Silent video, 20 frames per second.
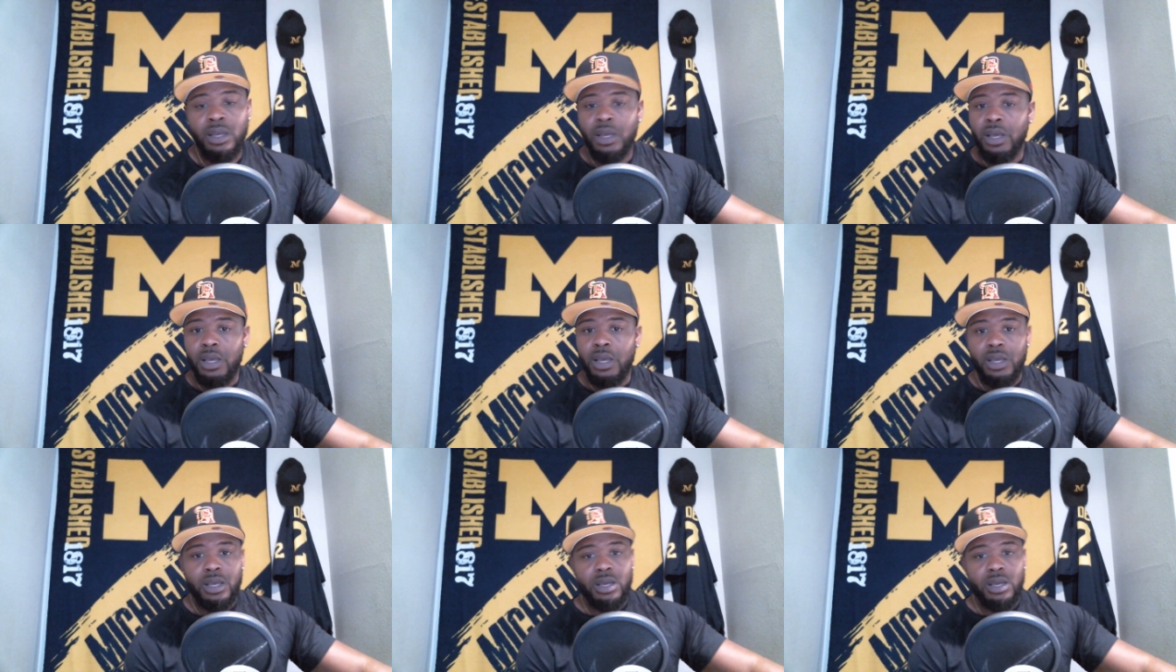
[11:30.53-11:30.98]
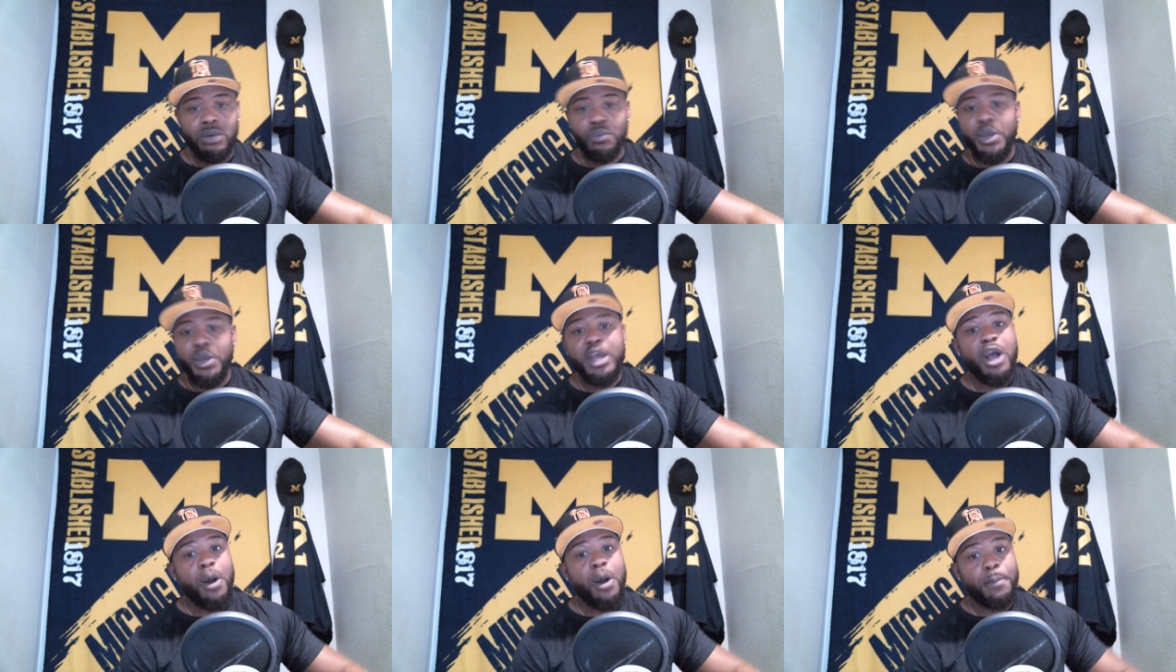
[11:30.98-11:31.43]

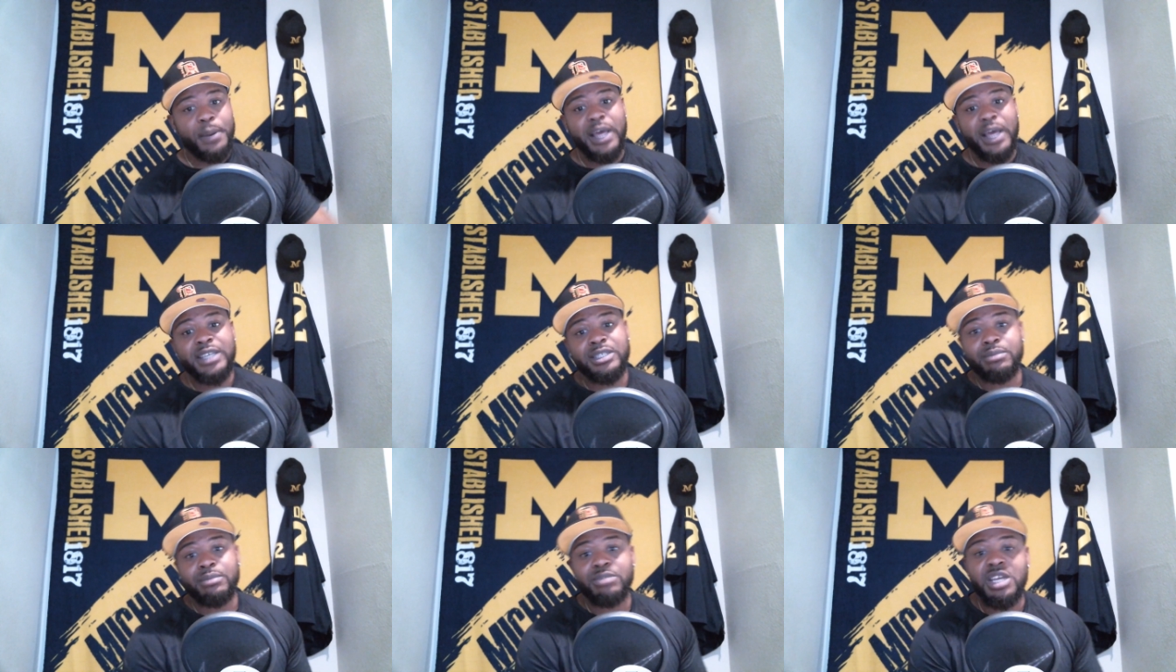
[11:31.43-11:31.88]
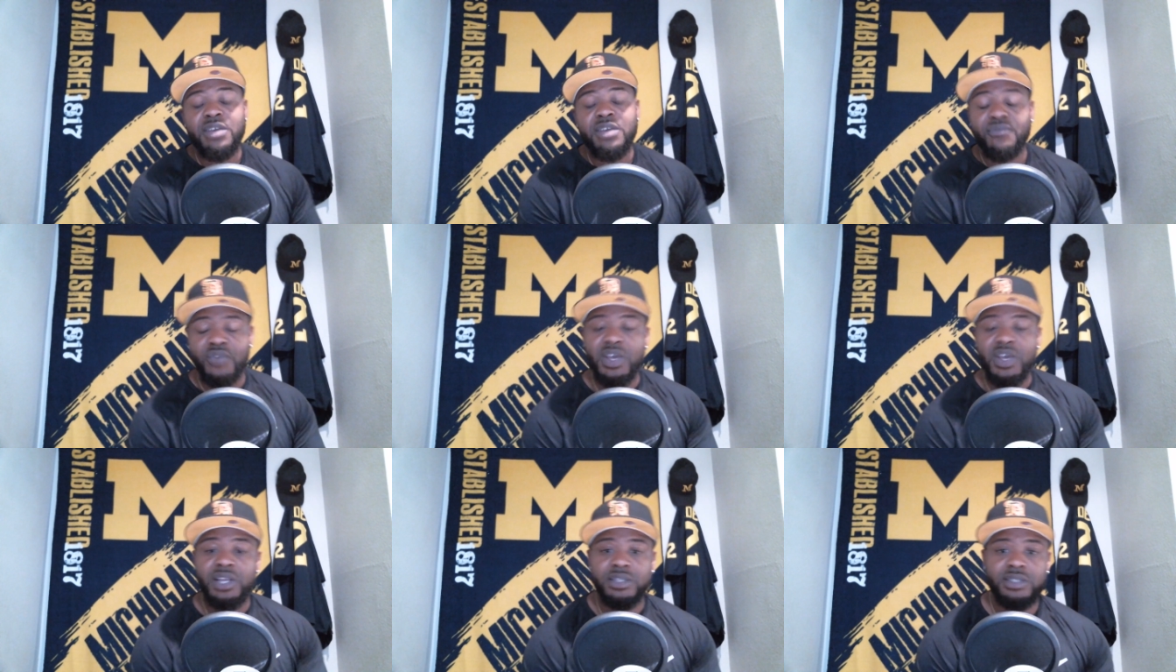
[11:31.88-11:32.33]
We going to play some
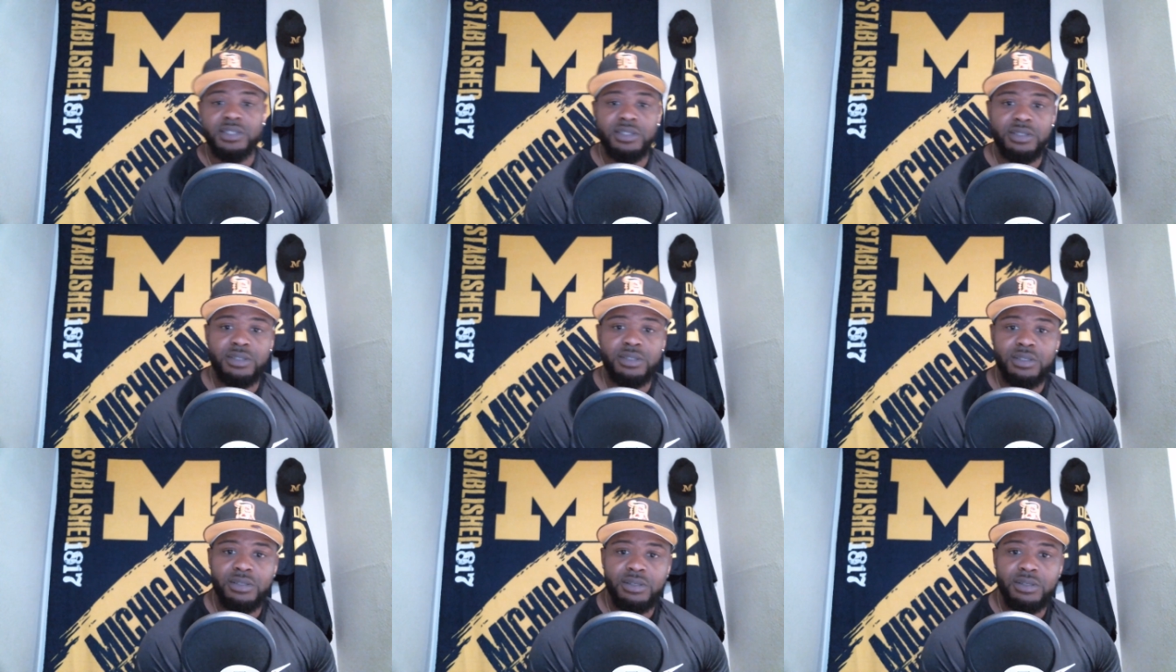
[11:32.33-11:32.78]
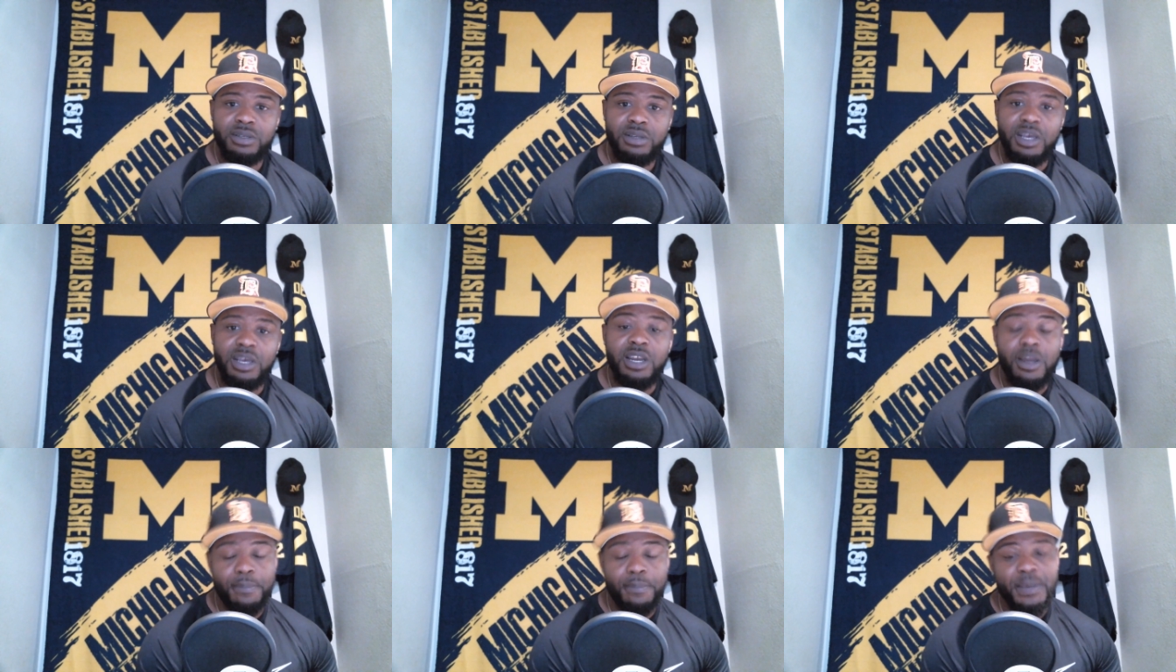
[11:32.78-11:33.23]
defense
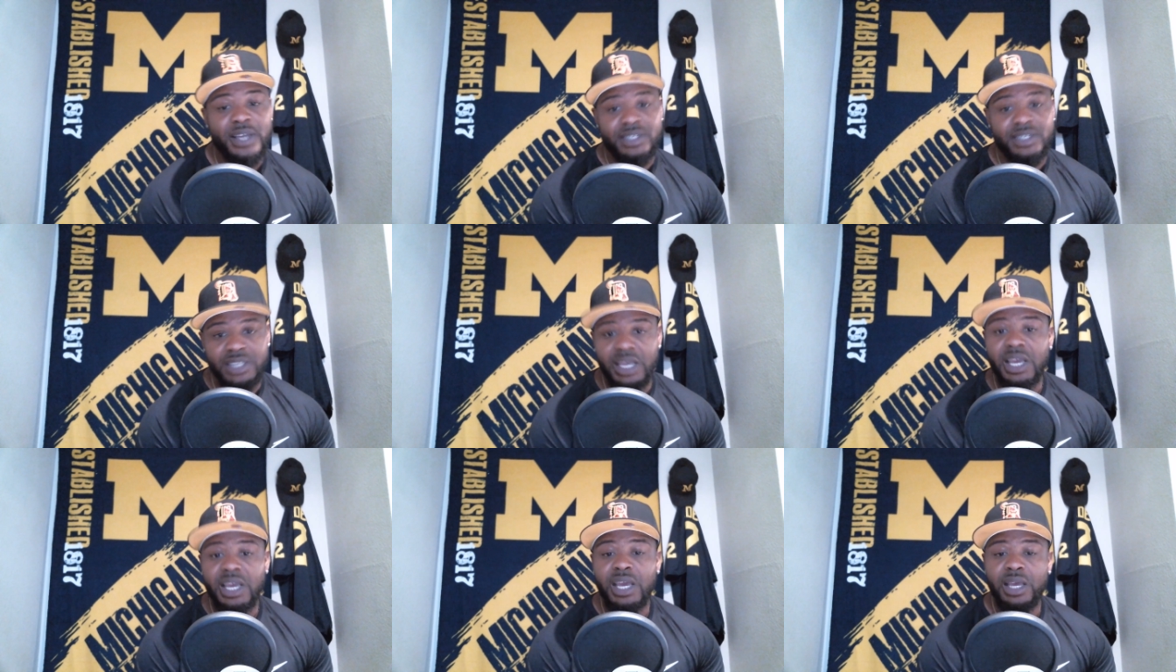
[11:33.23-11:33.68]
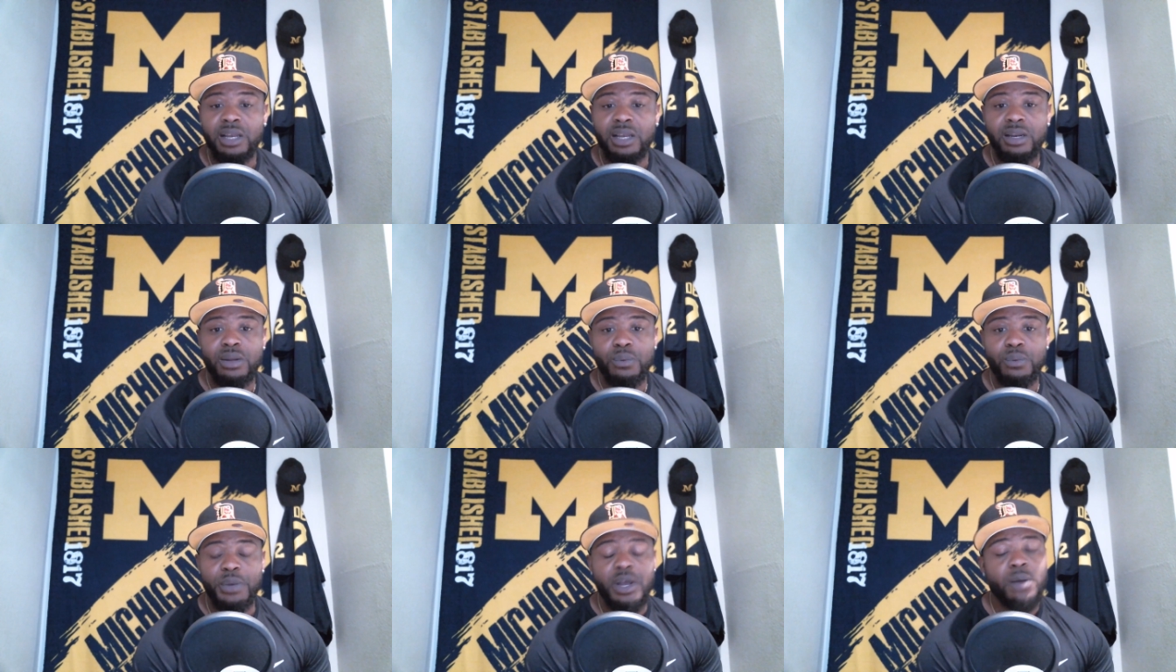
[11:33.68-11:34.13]
in the Big 10.
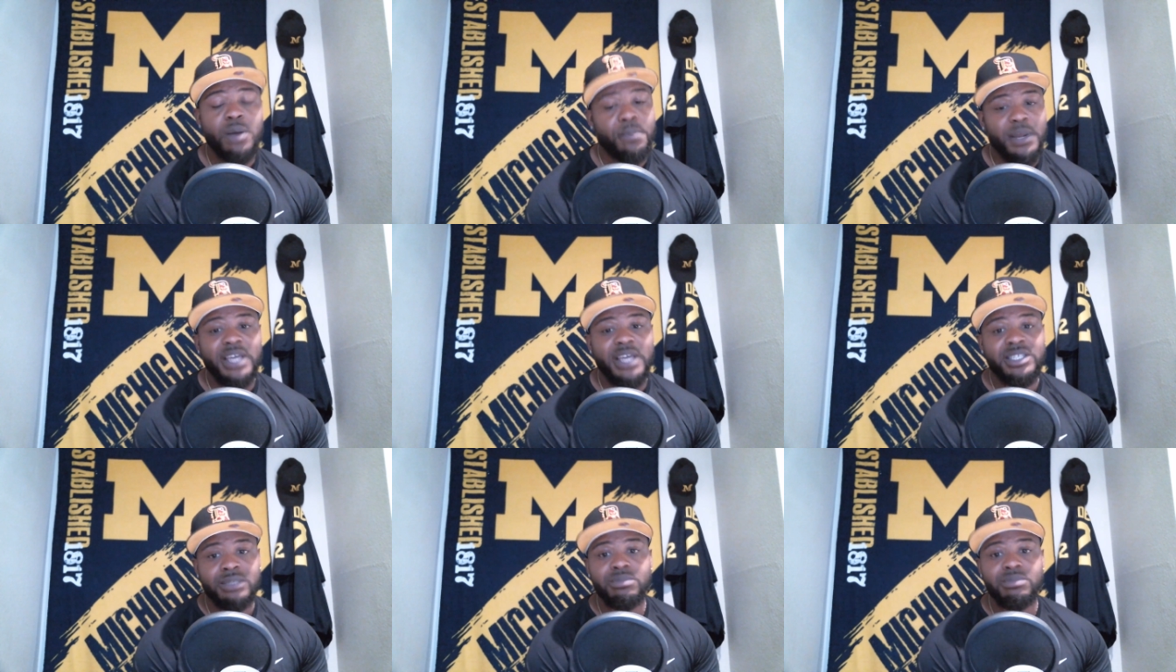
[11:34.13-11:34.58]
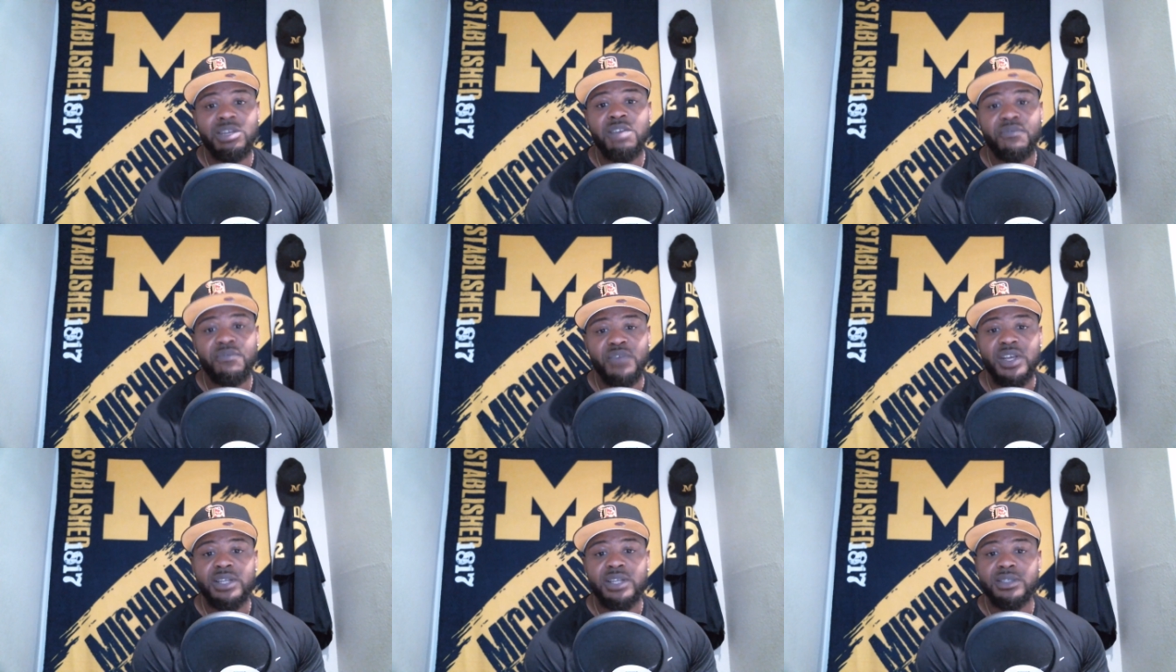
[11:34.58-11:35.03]
We going to play some
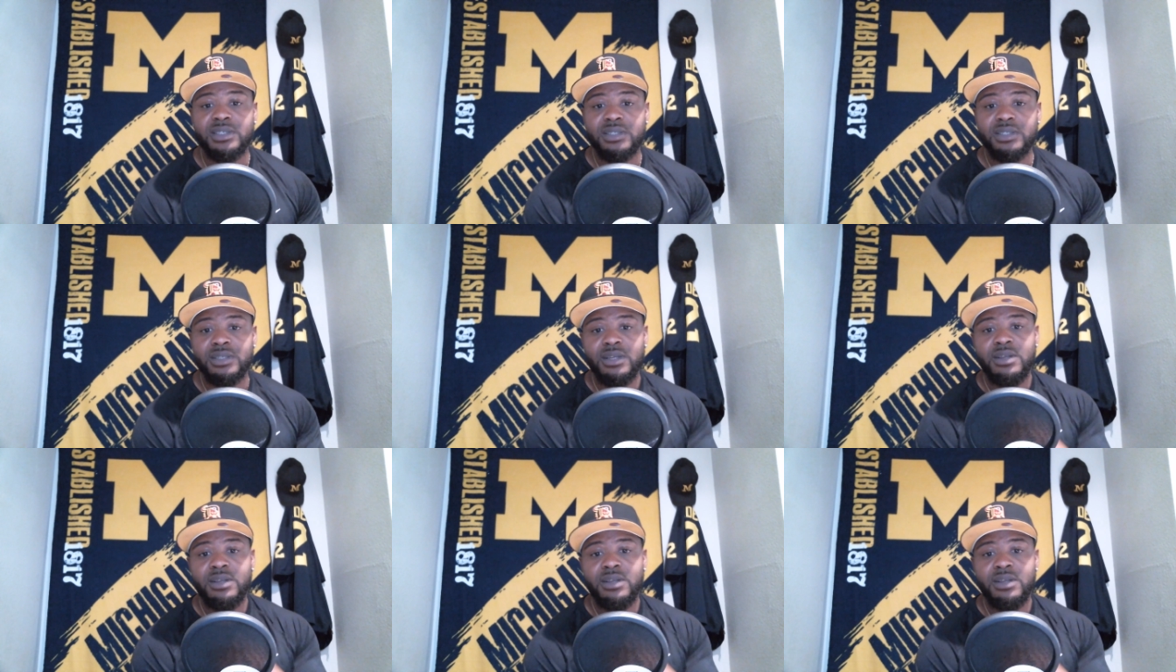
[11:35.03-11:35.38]
defense.